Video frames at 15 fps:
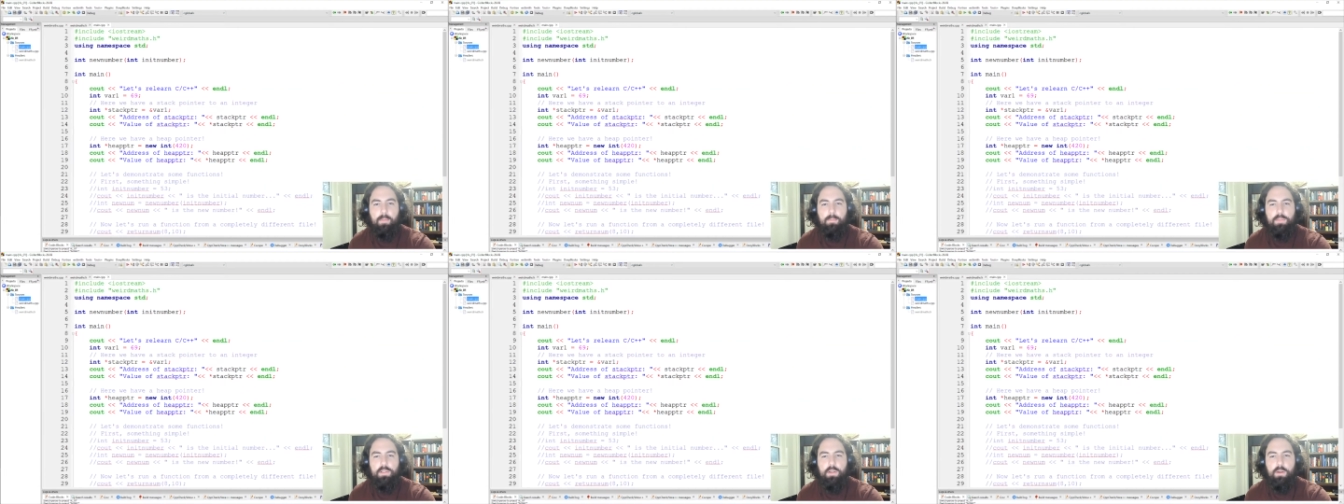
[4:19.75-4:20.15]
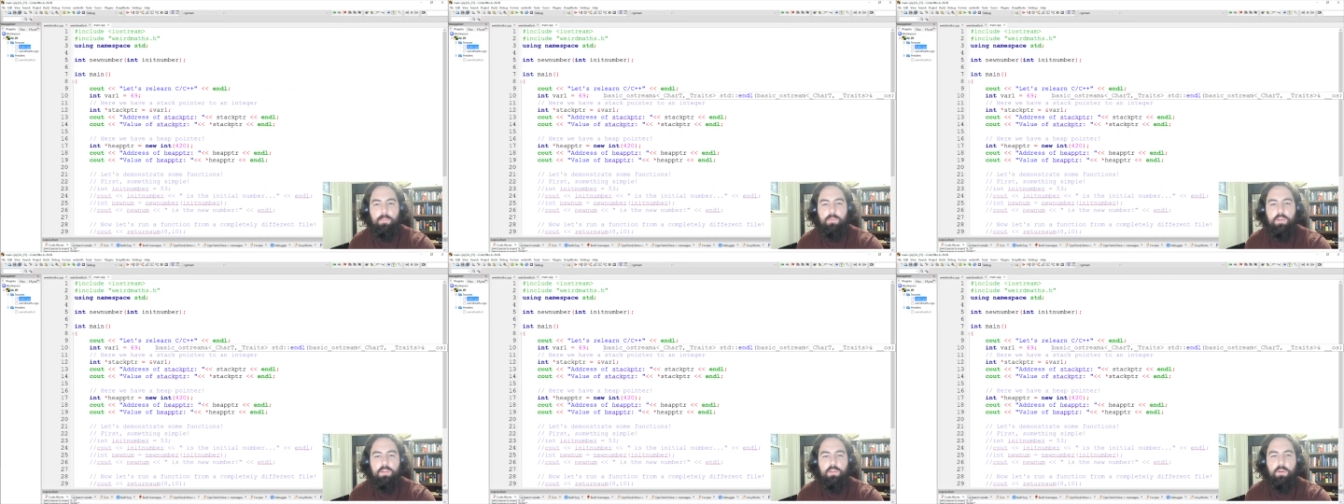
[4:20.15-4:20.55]
so I'm
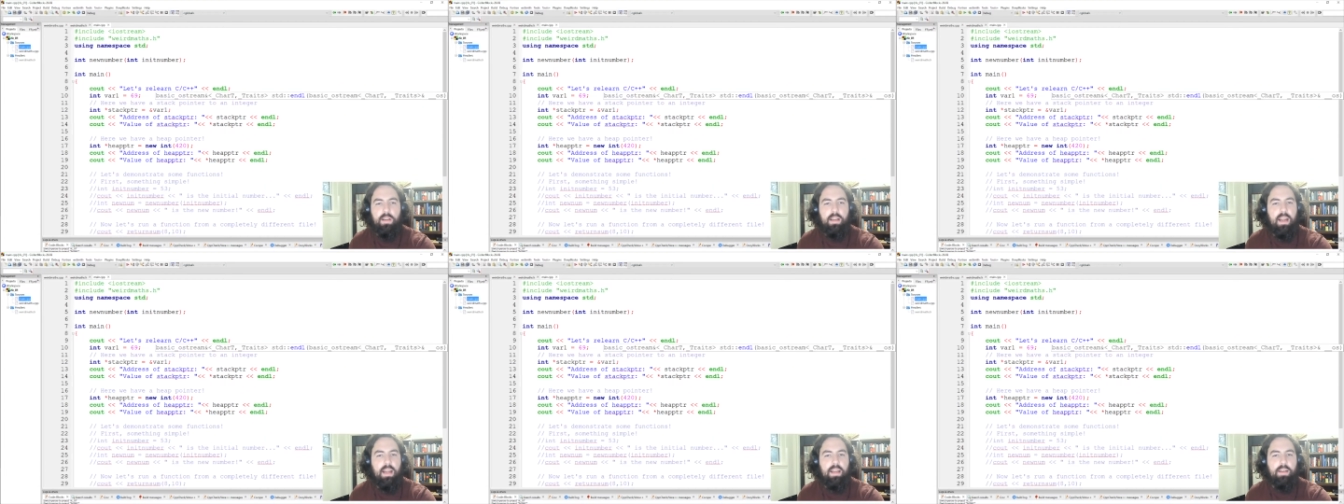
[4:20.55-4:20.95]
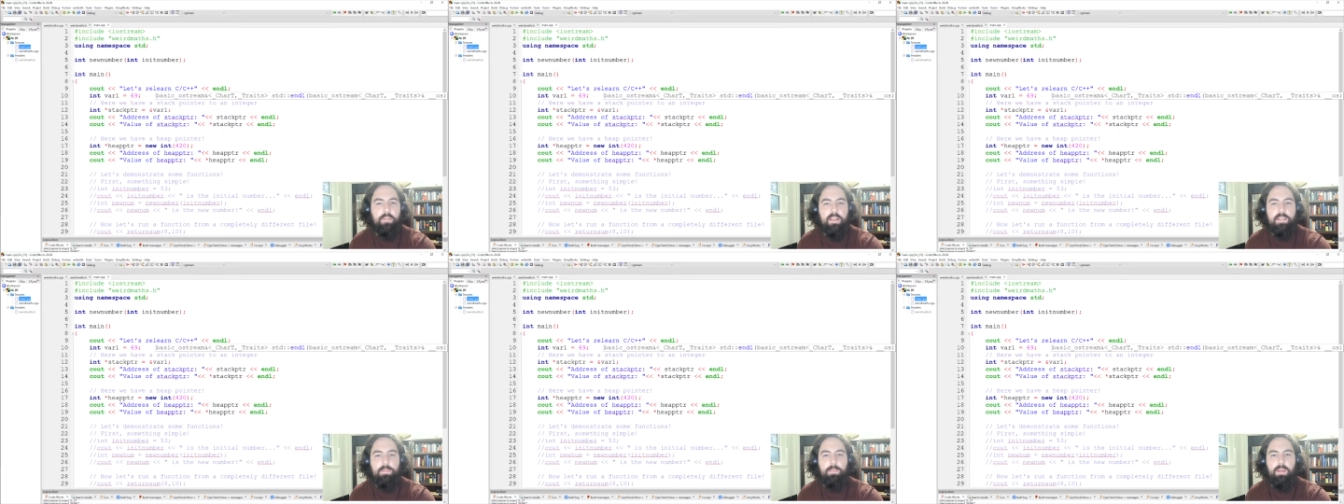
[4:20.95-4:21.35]
just going to kind of
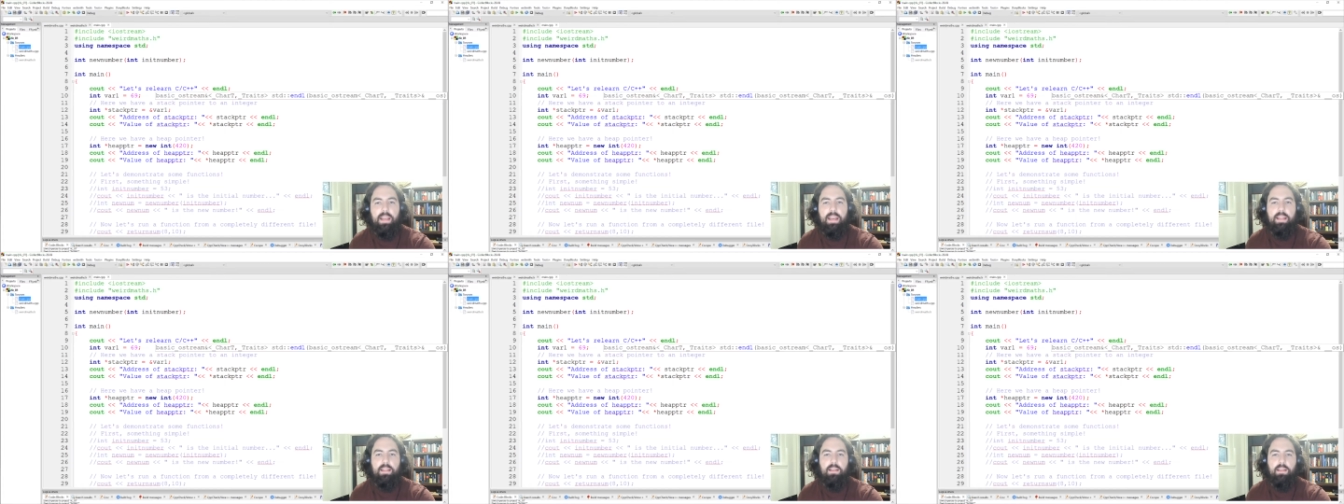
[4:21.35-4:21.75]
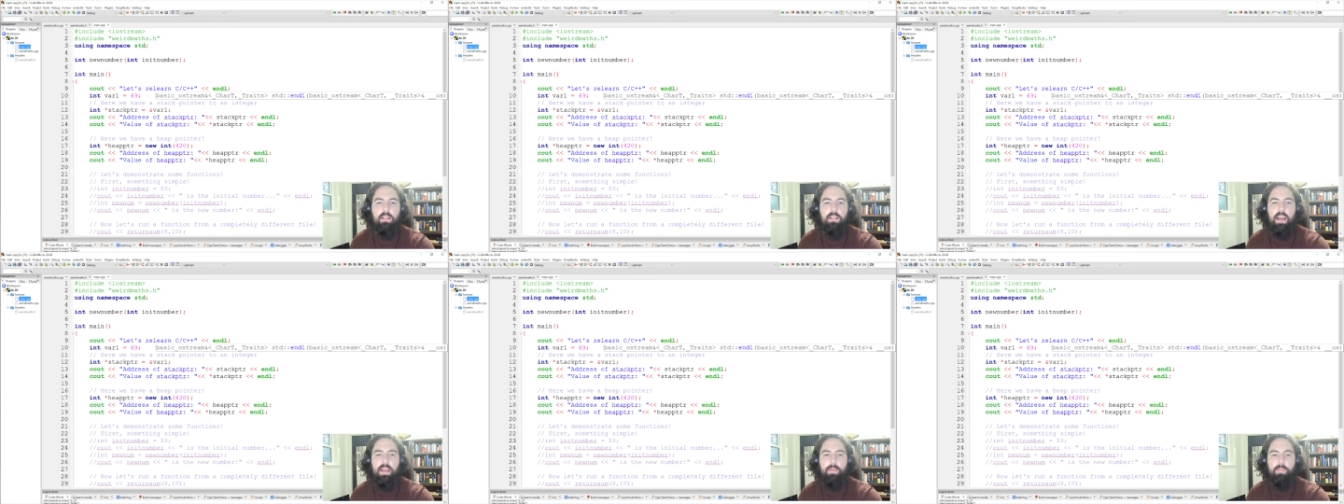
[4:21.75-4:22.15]
explain it
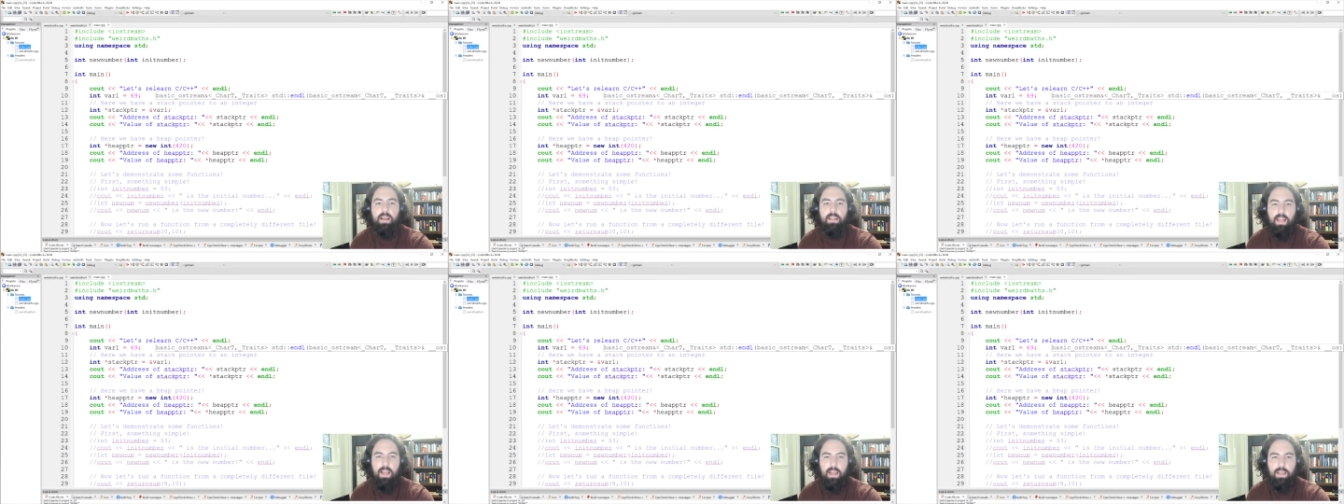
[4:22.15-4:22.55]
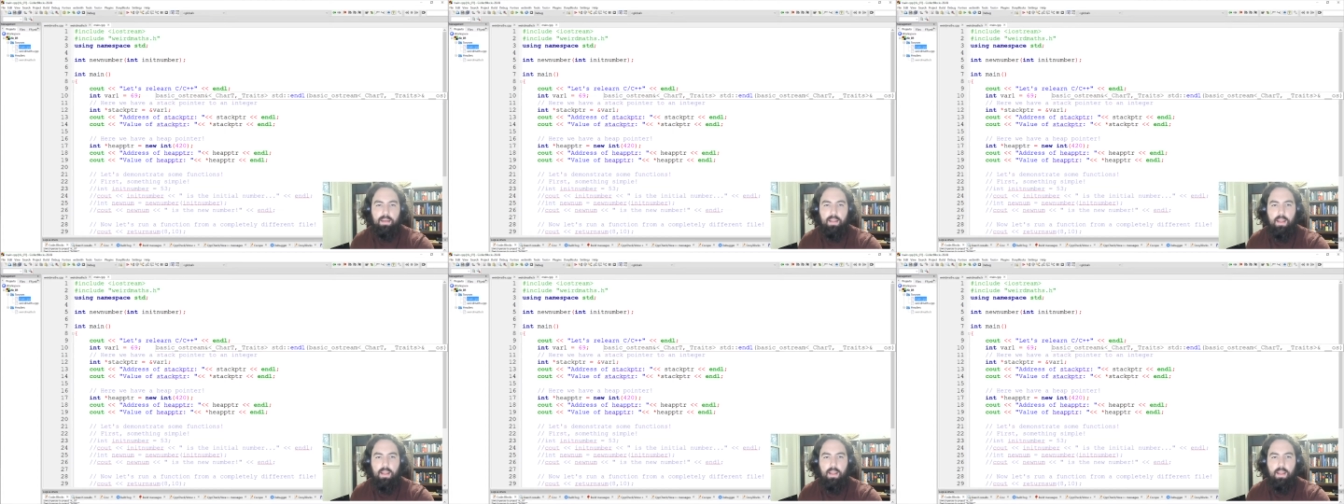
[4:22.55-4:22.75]
line by line.